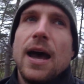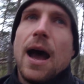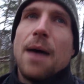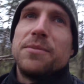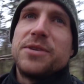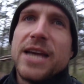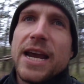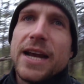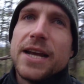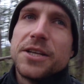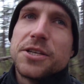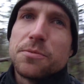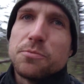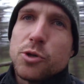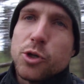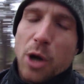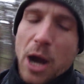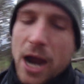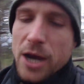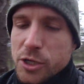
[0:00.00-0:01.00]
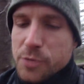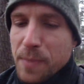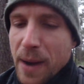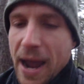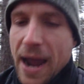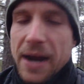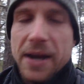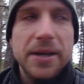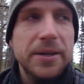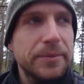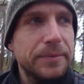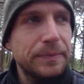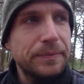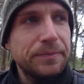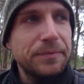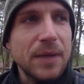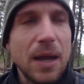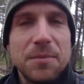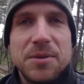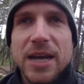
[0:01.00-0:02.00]
I'm taking some trash back.
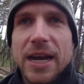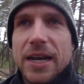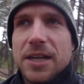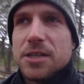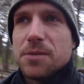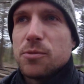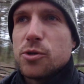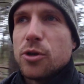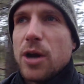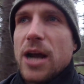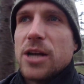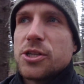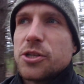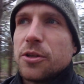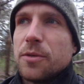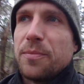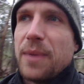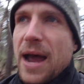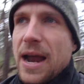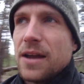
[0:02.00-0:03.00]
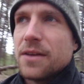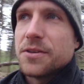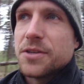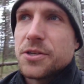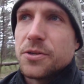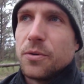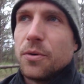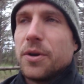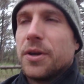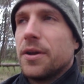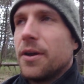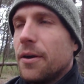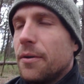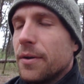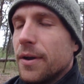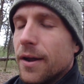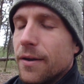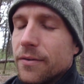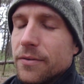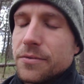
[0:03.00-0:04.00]
I'm taking some trash to the back of the store, you know,
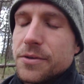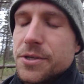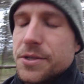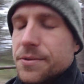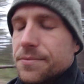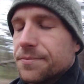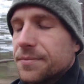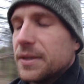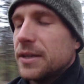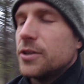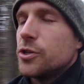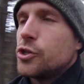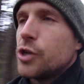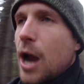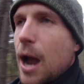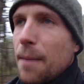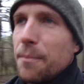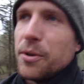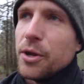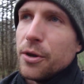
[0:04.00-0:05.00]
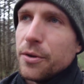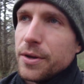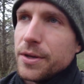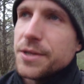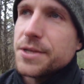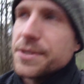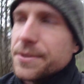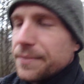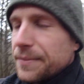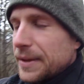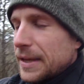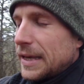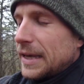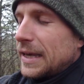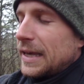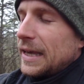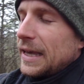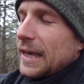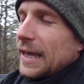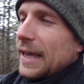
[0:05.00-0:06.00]
whatever, just job duties.
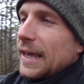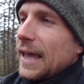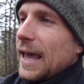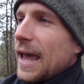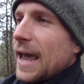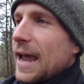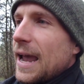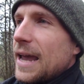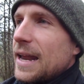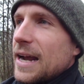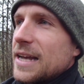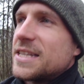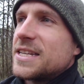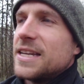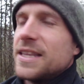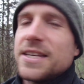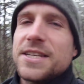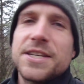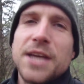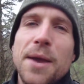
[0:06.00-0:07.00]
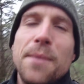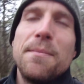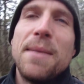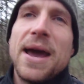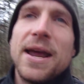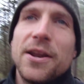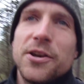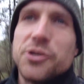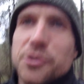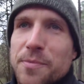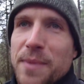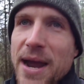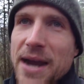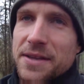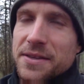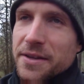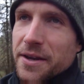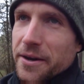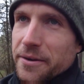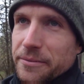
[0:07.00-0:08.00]
And I see the same manager
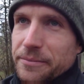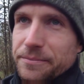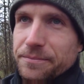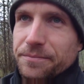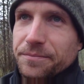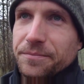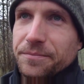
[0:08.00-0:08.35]
back there.